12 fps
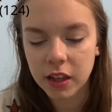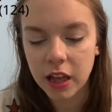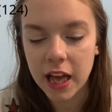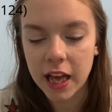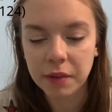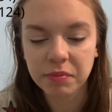
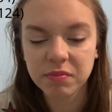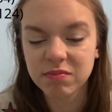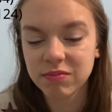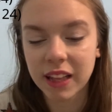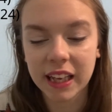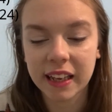Um,
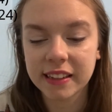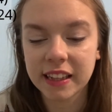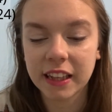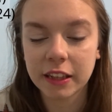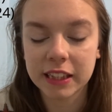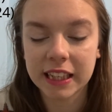like I said,
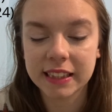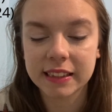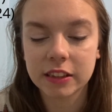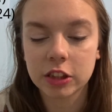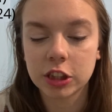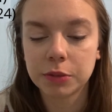that was last
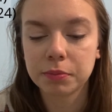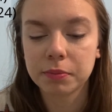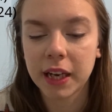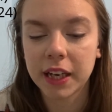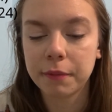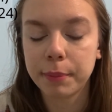um,
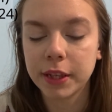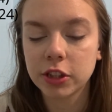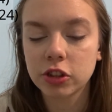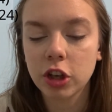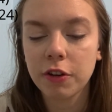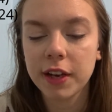kind of big
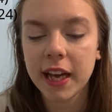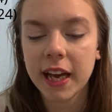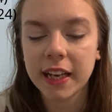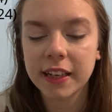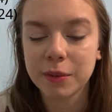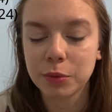story I
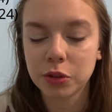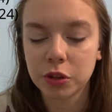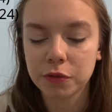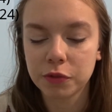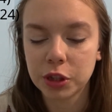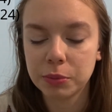had. It was a
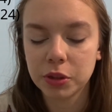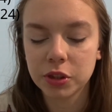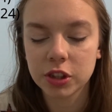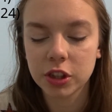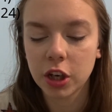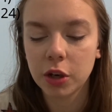few
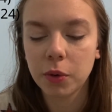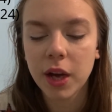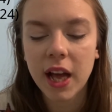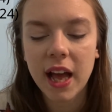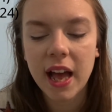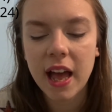months ago.
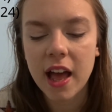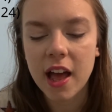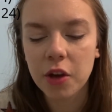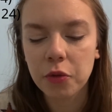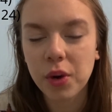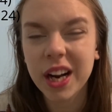
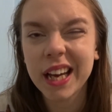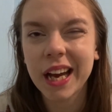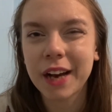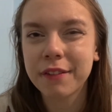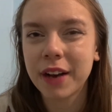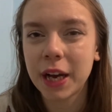Uh, when I
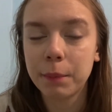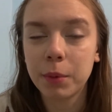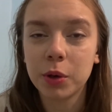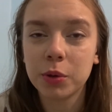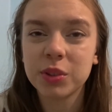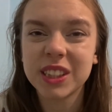have
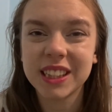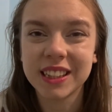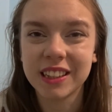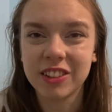hypos, the